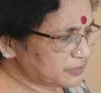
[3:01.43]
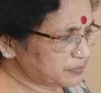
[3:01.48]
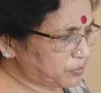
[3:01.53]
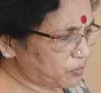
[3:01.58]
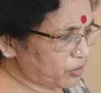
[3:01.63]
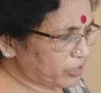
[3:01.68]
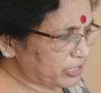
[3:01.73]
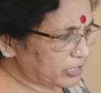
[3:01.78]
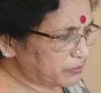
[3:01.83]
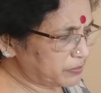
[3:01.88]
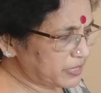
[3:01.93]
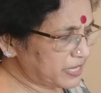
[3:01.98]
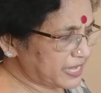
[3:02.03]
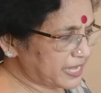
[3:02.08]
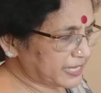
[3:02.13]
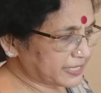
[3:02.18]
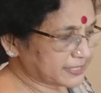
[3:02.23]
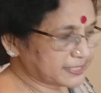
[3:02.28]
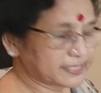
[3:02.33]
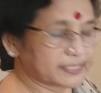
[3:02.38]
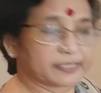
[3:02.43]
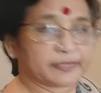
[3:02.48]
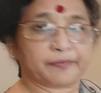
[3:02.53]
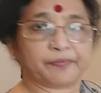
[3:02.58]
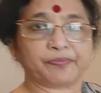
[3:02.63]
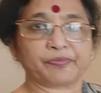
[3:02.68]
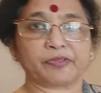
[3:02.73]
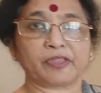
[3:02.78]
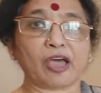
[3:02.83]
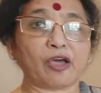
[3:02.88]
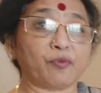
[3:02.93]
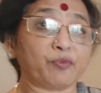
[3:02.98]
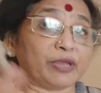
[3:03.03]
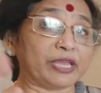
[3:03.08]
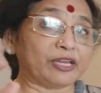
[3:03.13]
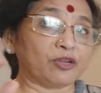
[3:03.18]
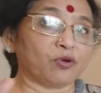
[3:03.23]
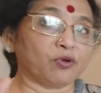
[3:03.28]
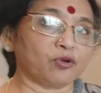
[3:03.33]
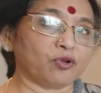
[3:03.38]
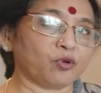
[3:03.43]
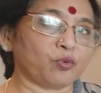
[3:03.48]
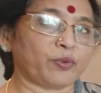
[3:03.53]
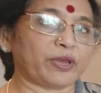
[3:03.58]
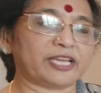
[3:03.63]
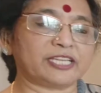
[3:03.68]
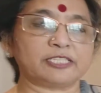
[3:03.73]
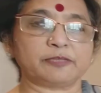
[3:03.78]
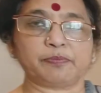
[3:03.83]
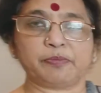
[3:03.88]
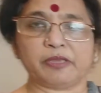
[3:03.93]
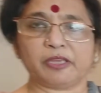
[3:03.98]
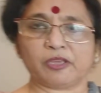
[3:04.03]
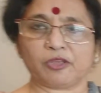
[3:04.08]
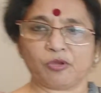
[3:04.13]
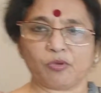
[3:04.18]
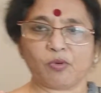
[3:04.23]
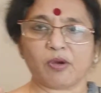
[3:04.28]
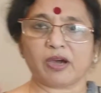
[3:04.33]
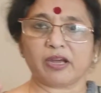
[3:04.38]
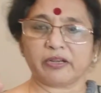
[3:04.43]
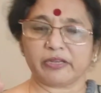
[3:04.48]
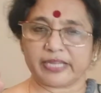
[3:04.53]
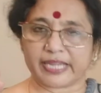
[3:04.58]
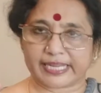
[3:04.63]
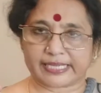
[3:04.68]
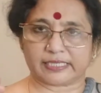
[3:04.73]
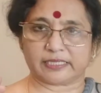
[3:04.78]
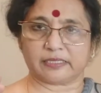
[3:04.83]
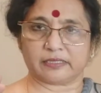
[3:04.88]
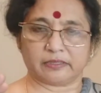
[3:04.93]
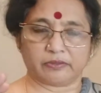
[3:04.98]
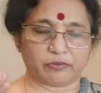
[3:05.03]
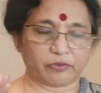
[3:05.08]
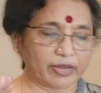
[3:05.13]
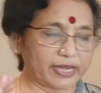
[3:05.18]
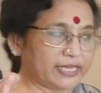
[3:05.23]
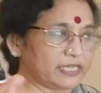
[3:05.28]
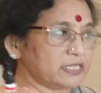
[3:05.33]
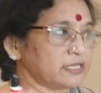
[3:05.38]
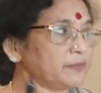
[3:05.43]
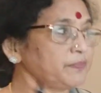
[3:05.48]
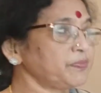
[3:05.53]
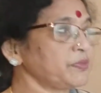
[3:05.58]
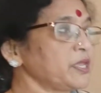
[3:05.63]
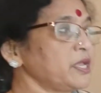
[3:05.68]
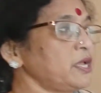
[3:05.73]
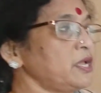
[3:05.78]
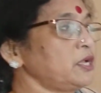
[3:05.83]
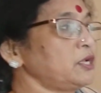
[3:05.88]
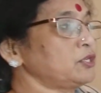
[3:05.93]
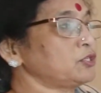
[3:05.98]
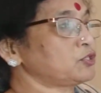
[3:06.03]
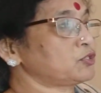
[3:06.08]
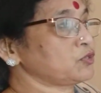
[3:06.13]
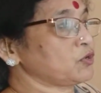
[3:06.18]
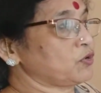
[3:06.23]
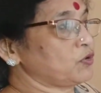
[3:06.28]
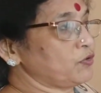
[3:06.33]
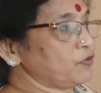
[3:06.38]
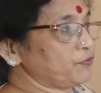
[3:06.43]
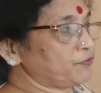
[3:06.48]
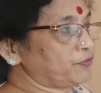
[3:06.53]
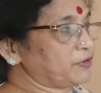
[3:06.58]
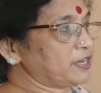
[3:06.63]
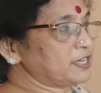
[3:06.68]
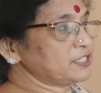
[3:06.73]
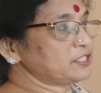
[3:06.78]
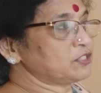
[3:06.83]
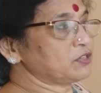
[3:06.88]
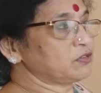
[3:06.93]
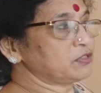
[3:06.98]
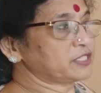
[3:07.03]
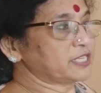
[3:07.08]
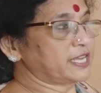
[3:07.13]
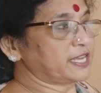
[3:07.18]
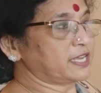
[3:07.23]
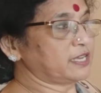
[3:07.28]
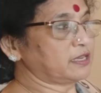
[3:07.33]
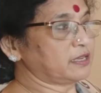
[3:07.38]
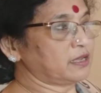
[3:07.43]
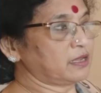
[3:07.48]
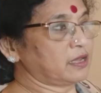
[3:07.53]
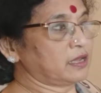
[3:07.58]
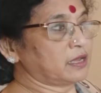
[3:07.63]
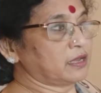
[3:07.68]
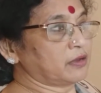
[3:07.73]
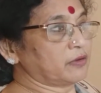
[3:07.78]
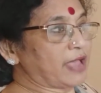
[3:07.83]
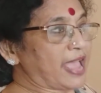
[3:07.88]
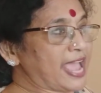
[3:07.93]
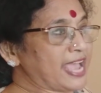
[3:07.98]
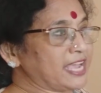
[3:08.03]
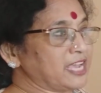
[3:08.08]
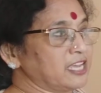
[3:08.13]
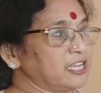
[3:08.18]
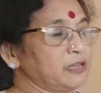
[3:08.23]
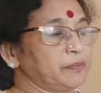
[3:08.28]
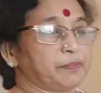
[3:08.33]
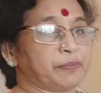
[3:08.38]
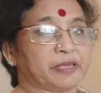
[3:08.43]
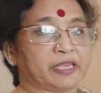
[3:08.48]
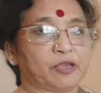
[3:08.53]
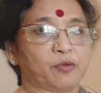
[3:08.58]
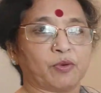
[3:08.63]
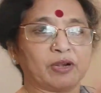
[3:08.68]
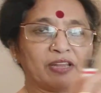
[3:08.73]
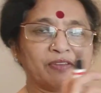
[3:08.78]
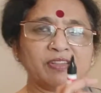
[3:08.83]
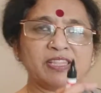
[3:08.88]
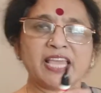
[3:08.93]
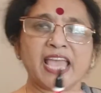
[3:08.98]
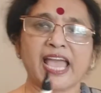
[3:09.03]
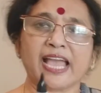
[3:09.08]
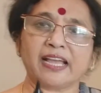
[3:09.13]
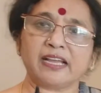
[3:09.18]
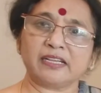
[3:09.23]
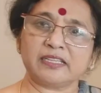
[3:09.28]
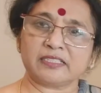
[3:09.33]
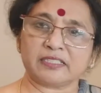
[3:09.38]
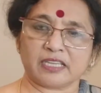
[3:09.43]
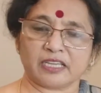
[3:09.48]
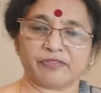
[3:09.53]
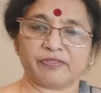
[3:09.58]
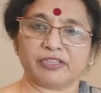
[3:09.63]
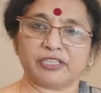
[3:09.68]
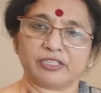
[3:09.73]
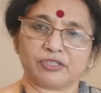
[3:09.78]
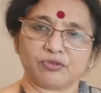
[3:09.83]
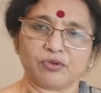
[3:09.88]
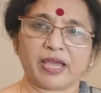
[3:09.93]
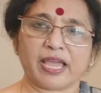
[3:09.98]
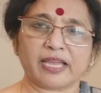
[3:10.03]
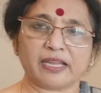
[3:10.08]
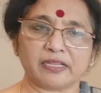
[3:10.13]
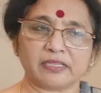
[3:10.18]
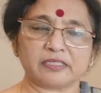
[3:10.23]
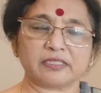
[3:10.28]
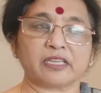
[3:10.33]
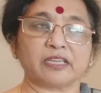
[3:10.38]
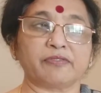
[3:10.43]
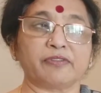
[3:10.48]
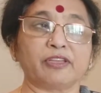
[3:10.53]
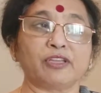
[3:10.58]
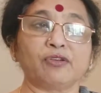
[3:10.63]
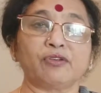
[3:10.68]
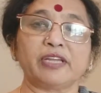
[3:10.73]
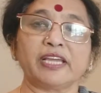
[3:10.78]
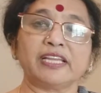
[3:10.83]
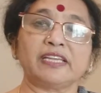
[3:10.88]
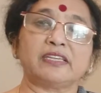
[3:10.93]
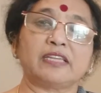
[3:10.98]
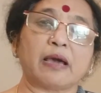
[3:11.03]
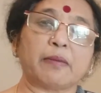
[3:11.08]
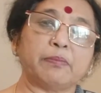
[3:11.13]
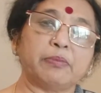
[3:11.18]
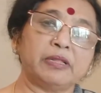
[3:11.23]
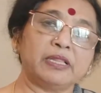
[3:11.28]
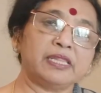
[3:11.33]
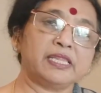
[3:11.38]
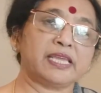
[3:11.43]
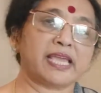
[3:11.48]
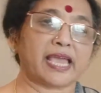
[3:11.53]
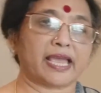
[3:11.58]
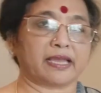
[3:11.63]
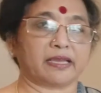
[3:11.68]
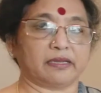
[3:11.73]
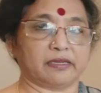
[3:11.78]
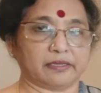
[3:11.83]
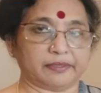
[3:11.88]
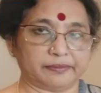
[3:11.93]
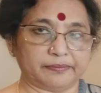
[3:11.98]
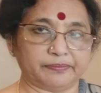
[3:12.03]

point be X. Now we don't know where is PQR yet, right? So first you'll take angle P, whatever the angles given, the two angles given, you take double the angle,